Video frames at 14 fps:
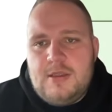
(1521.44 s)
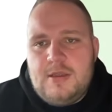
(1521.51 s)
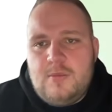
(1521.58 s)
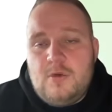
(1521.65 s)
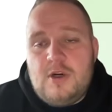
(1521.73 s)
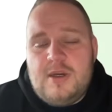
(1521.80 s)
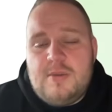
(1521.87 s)

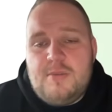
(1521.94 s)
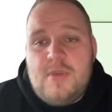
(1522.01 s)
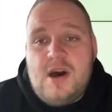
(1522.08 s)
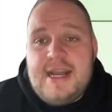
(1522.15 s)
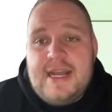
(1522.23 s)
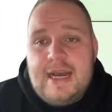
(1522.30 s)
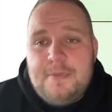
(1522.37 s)
What
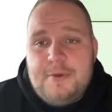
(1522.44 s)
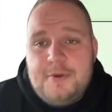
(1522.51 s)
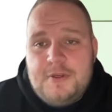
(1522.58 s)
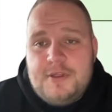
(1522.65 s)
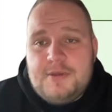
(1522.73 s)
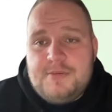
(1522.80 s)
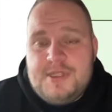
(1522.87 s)
might
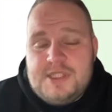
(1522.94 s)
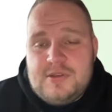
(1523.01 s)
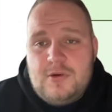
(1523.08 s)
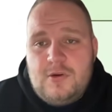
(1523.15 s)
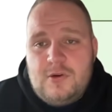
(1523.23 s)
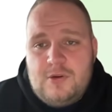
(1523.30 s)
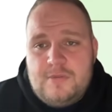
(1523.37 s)
happen that we
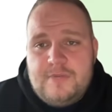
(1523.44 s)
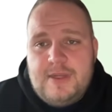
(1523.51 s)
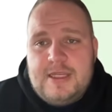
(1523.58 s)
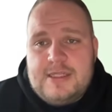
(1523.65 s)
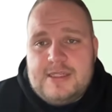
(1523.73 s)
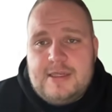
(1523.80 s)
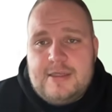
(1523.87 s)
saw
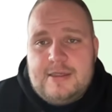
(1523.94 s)
is